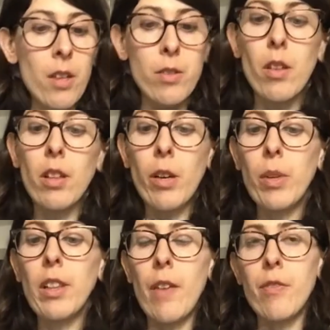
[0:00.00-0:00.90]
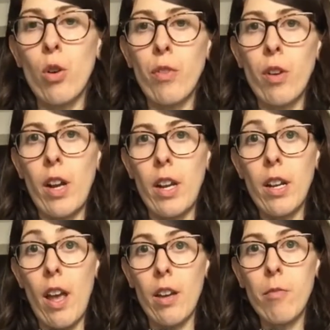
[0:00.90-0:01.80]
So the liquid left over in a
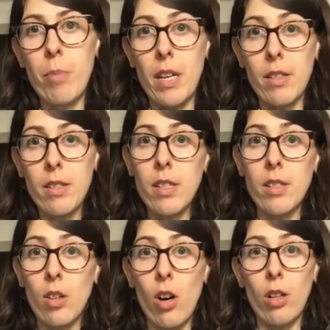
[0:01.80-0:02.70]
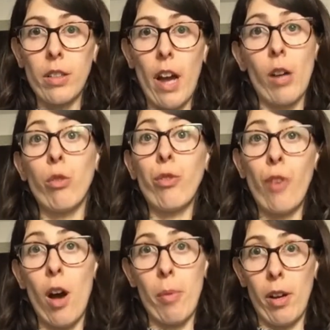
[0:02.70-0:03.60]
can of beans is called
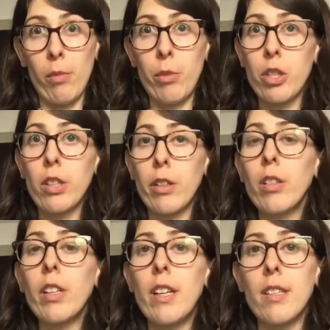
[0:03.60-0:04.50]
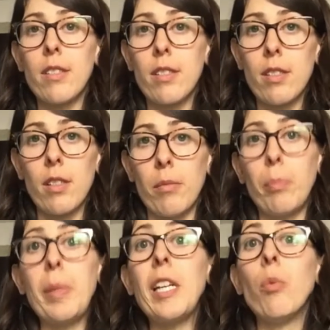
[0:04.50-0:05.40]
aquafaba, which literally is
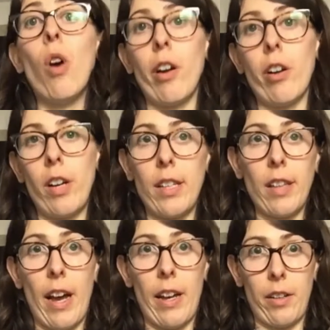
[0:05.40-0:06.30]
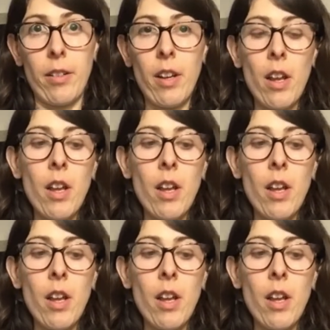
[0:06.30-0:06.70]
bean water in Latin.